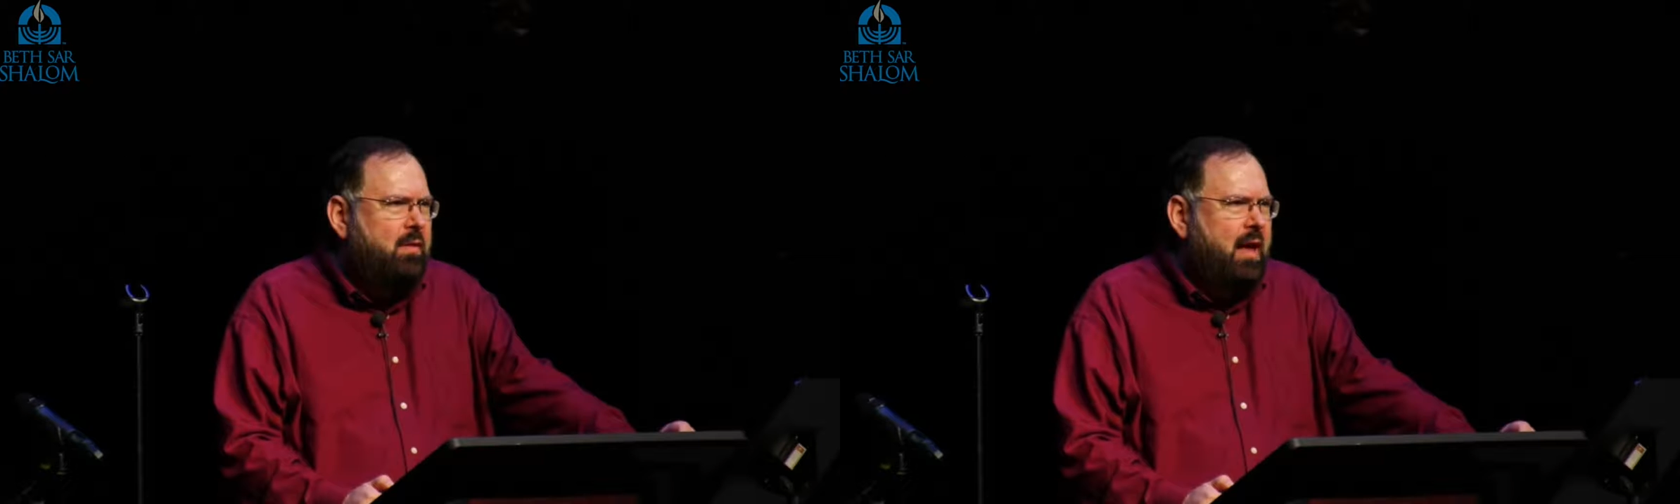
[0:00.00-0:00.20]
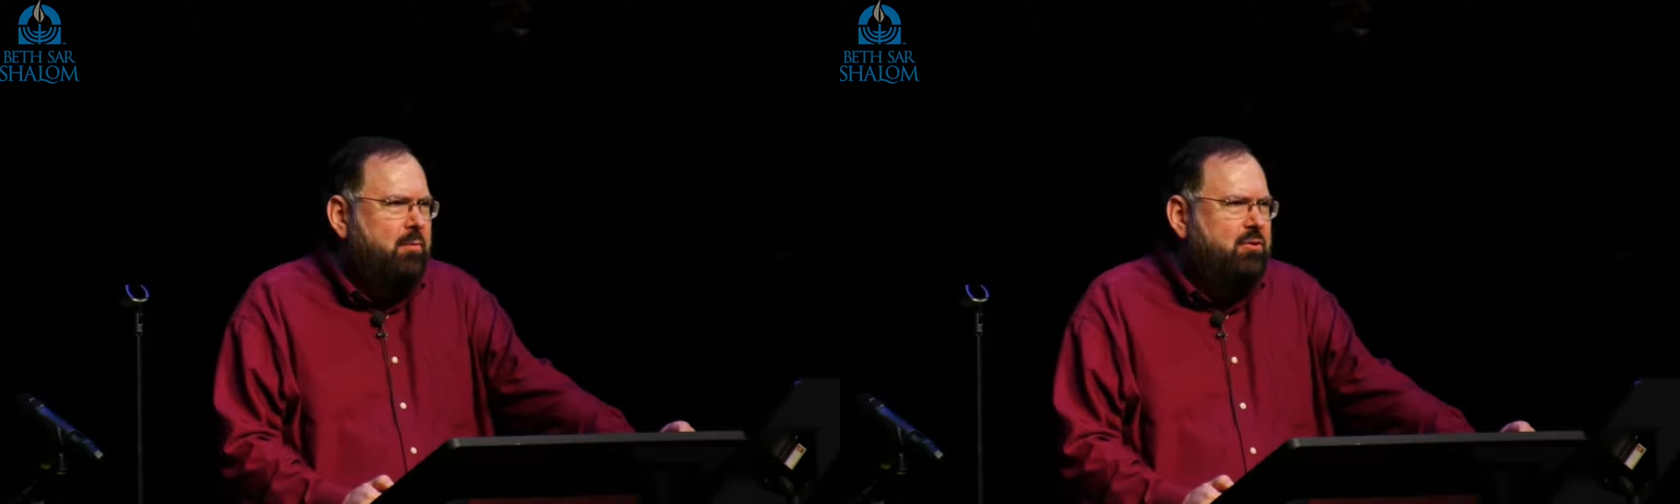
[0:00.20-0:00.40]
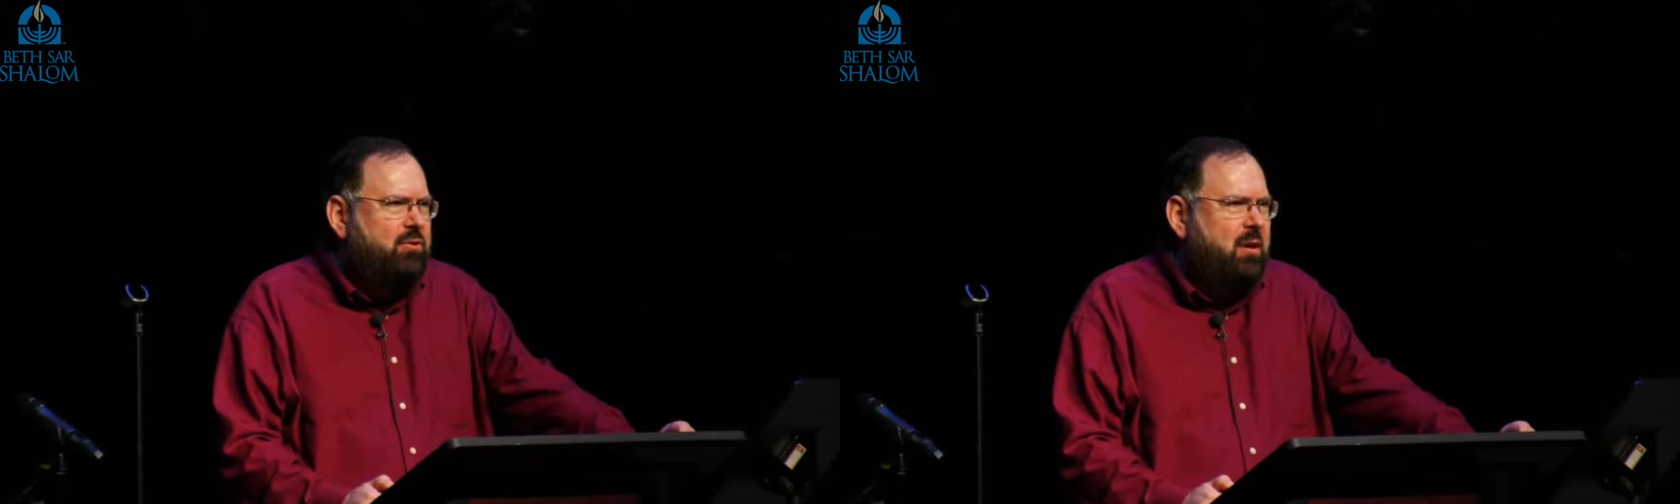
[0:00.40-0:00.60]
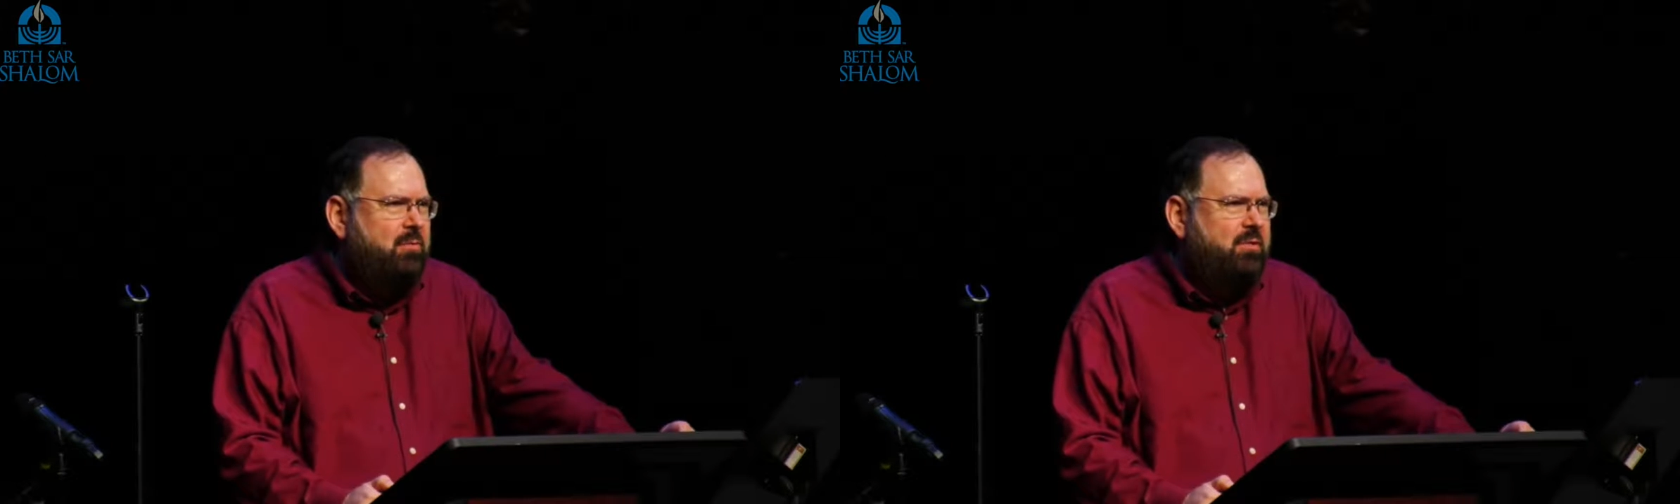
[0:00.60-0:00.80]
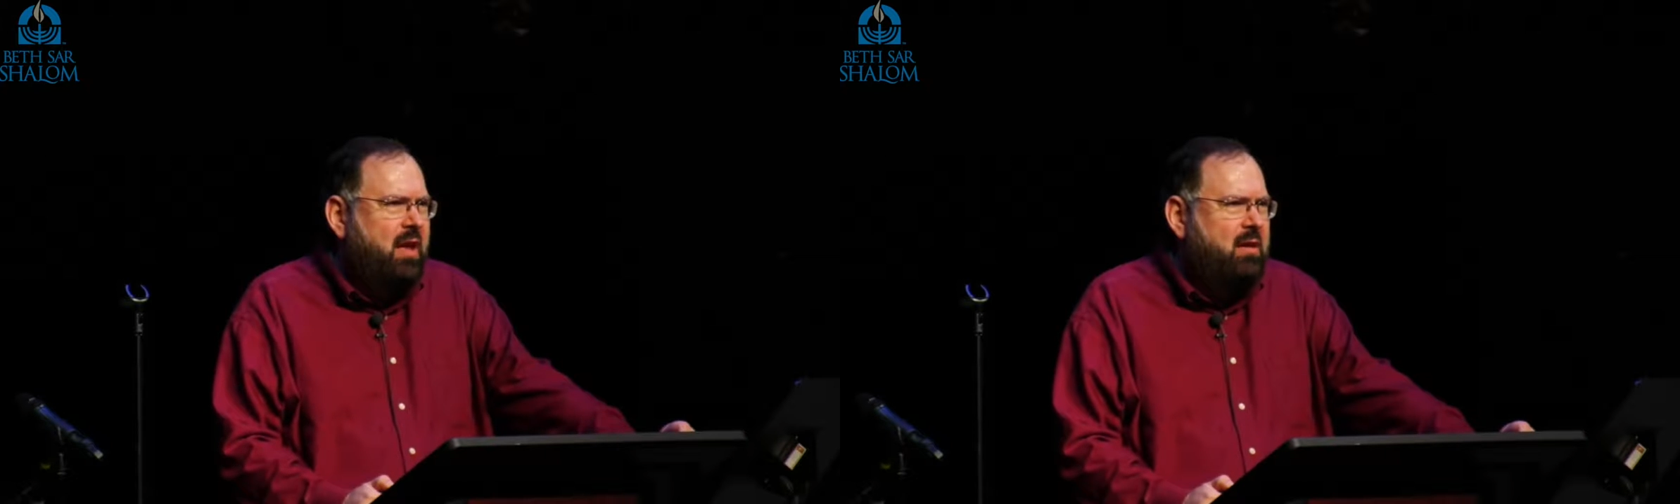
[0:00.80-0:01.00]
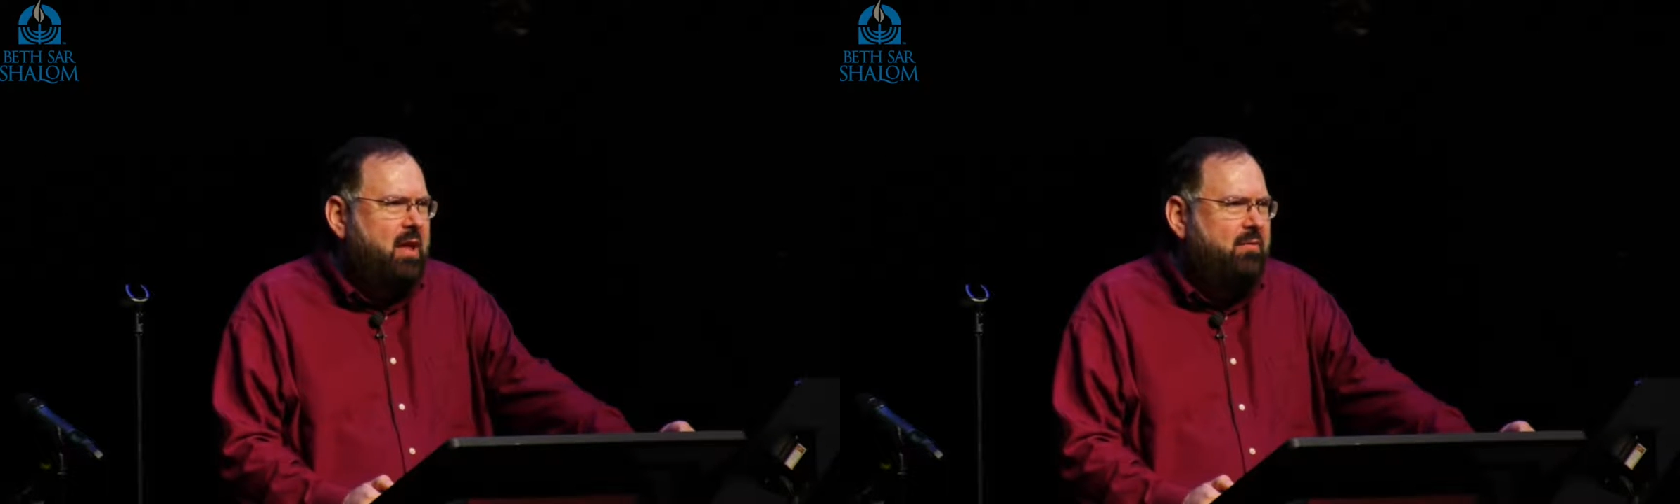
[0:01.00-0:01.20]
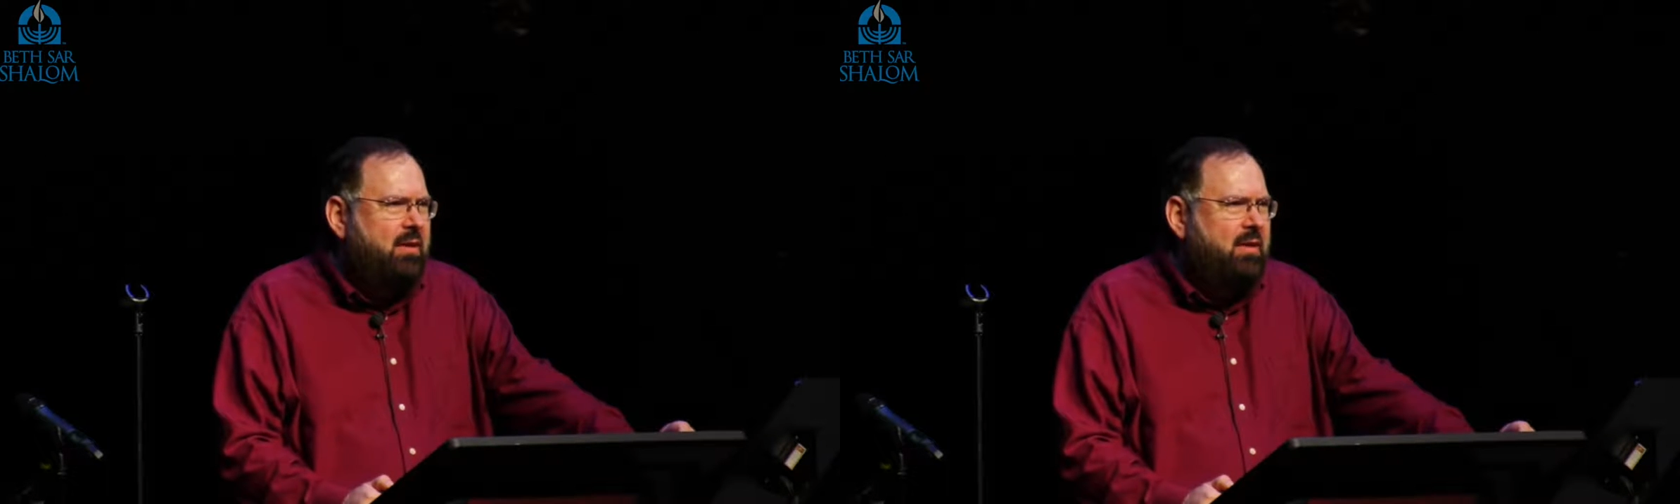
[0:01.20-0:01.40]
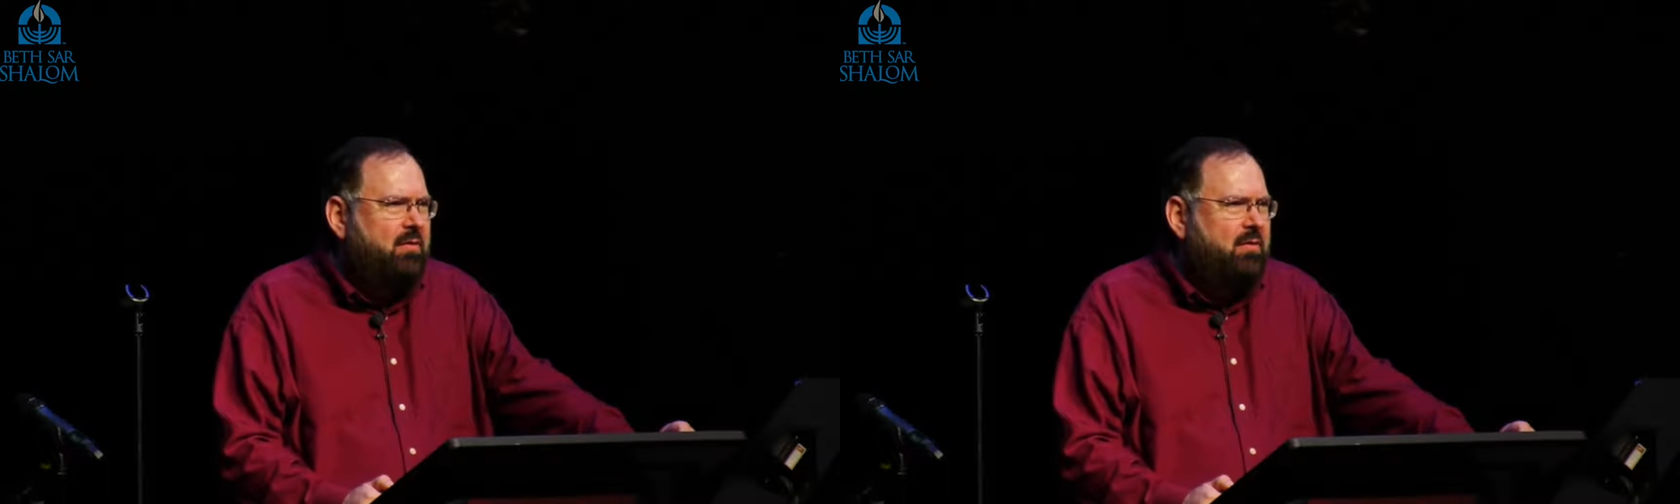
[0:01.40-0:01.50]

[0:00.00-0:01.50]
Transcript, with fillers: That which comes down to heaven